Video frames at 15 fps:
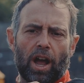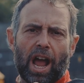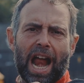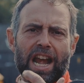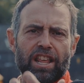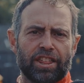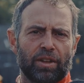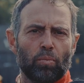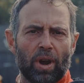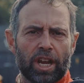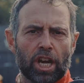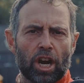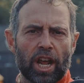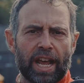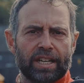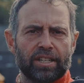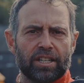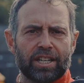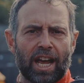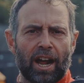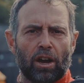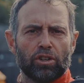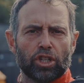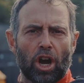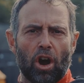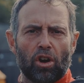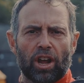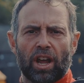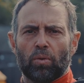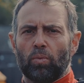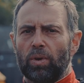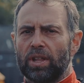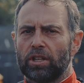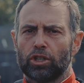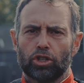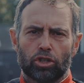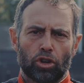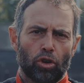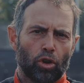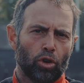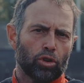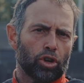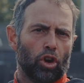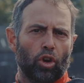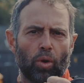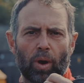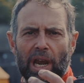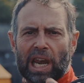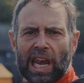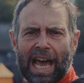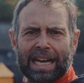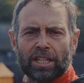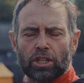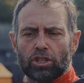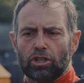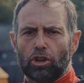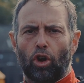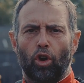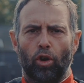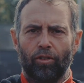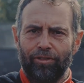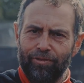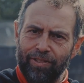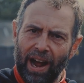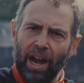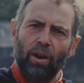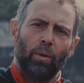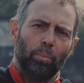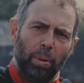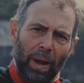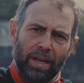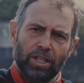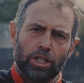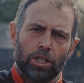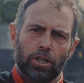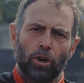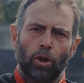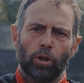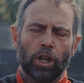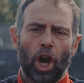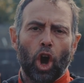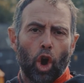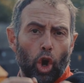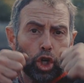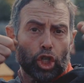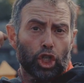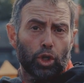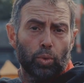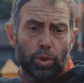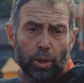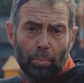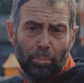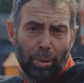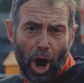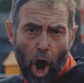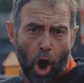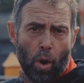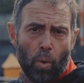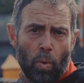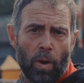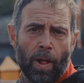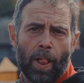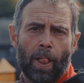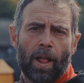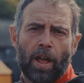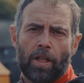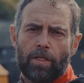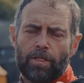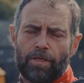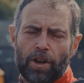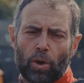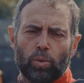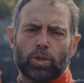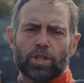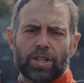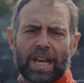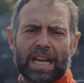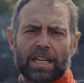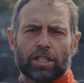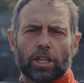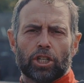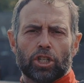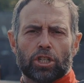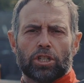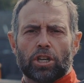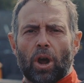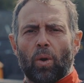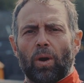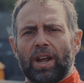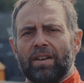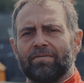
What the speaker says: anything where you're going to hit a target with a sword or a lance or fire a pistol or shoot a bow, those things are just totally